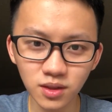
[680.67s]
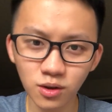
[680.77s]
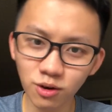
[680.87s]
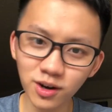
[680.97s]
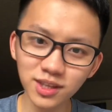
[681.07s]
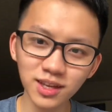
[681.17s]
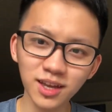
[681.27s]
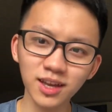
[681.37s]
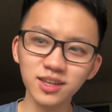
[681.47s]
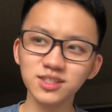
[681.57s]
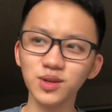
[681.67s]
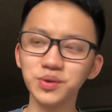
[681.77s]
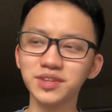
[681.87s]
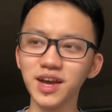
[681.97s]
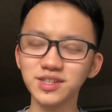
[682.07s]
All right. So
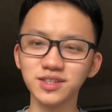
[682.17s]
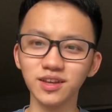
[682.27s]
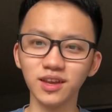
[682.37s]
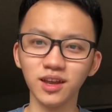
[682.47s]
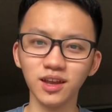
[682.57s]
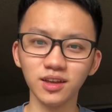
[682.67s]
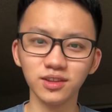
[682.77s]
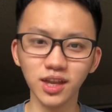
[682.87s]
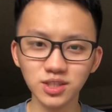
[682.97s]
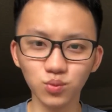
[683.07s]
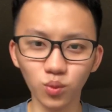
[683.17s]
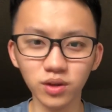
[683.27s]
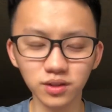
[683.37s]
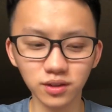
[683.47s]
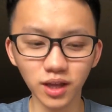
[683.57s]
that
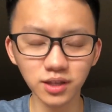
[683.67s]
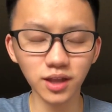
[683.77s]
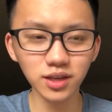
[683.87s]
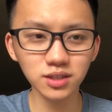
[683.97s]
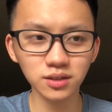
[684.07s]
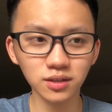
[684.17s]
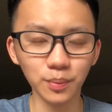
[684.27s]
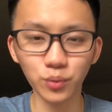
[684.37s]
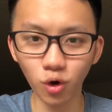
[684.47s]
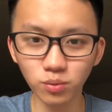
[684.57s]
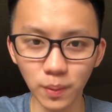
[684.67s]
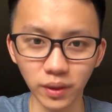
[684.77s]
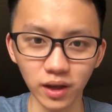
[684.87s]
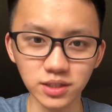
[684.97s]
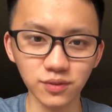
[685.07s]
is the problem,
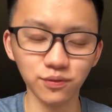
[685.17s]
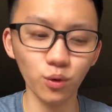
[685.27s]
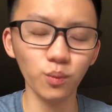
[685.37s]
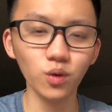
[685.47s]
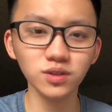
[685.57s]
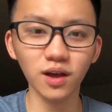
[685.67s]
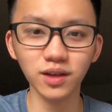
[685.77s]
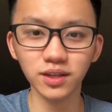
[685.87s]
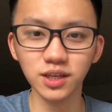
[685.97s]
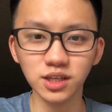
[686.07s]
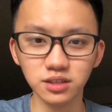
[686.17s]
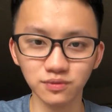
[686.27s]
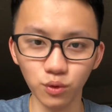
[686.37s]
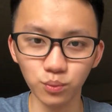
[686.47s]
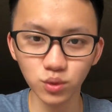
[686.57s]
guys. For most INTJs and
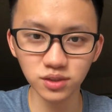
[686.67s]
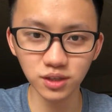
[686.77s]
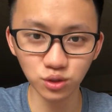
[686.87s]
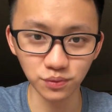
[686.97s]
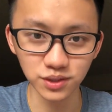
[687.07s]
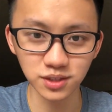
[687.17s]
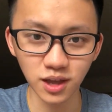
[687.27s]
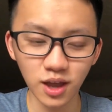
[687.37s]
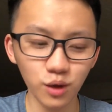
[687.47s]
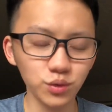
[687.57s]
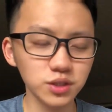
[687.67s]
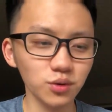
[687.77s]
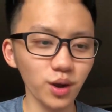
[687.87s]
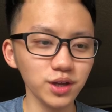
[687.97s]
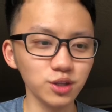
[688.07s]
for most introverts, we
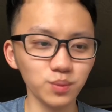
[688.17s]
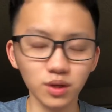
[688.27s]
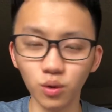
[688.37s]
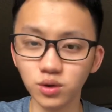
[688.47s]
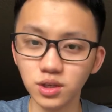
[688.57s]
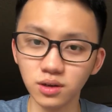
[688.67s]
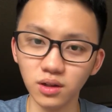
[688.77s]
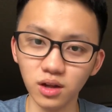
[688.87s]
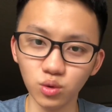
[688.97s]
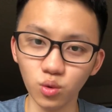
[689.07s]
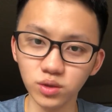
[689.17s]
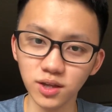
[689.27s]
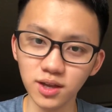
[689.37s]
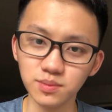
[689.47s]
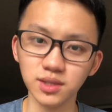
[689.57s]
try to be logical at all
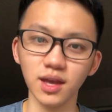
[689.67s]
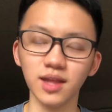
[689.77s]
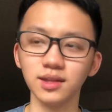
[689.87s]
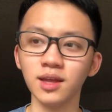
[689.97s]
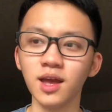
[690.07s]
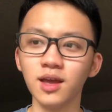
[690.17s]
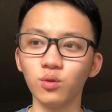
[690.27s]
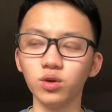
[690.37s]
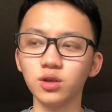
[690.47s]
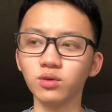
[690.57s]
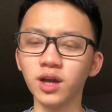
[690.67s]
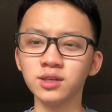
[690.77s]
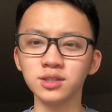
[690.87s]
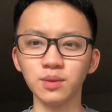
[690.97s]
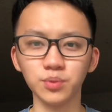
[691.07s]
times, and we don't
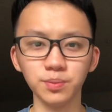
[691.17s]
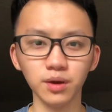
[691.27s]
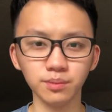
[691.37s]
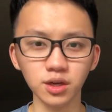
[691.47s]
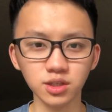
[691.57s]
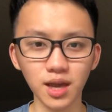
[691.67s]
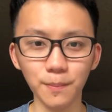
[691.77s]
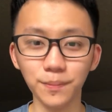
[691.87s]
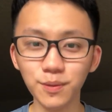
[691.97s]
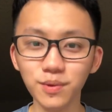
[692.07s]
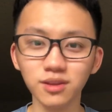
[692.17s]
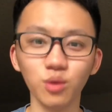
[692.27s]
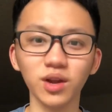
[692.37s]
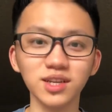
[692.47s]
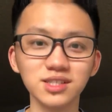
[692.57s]
understand people much, and people
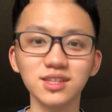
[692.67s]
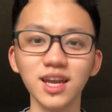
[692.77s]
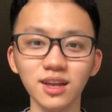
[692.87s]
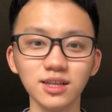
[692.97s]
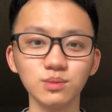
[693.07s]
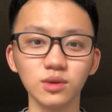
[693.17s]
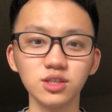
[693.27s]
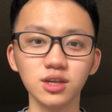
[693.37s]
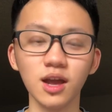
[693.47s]
don't understand us much